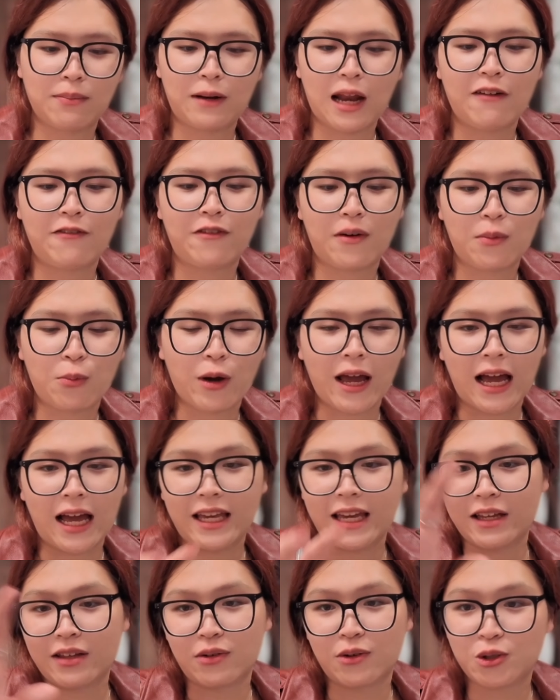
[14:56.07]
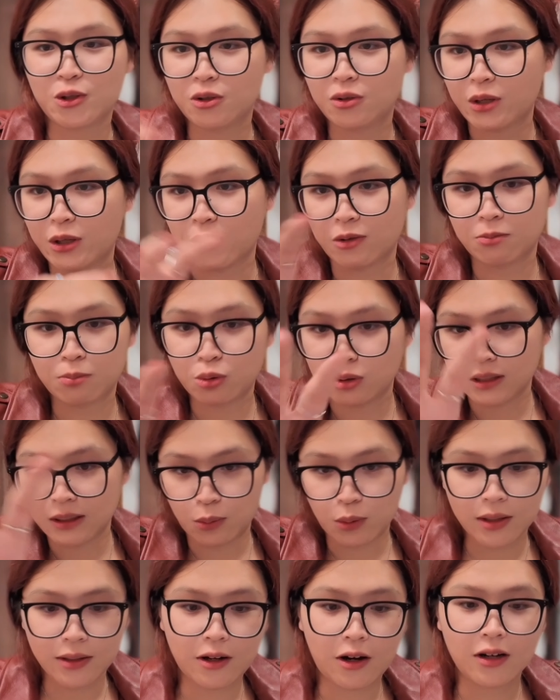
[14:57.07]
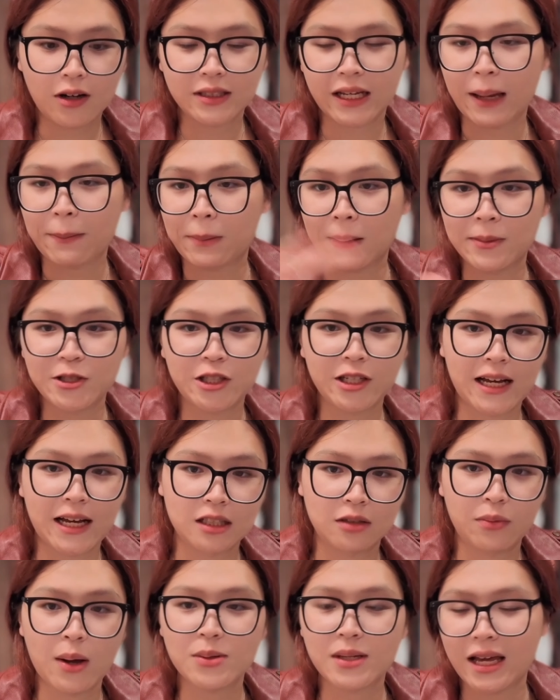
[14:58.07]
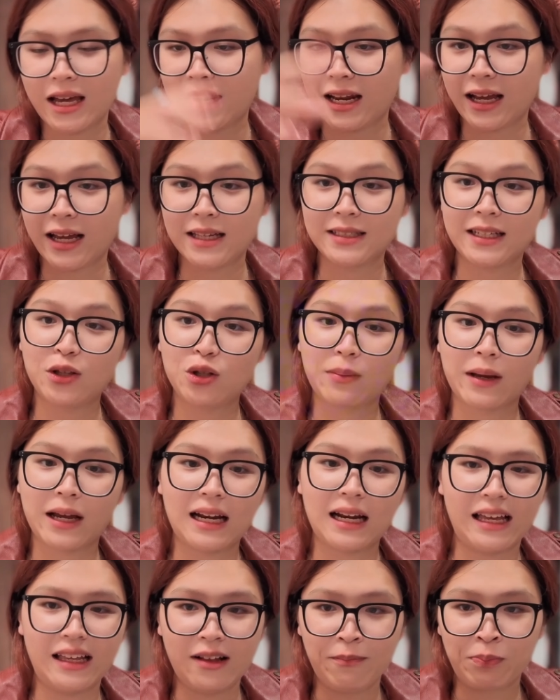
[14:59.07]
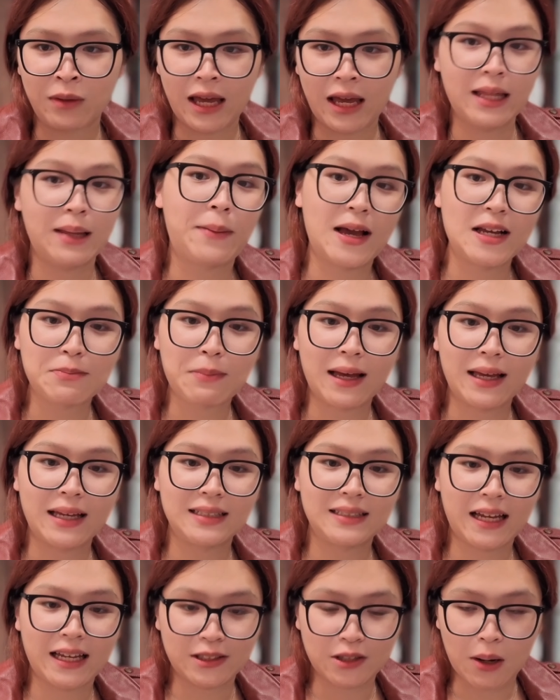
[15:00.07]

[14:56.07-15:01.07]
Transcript: platform where I can also, put the Word docs, I can publish it as a website, and I can send to my client. And the best part is that it's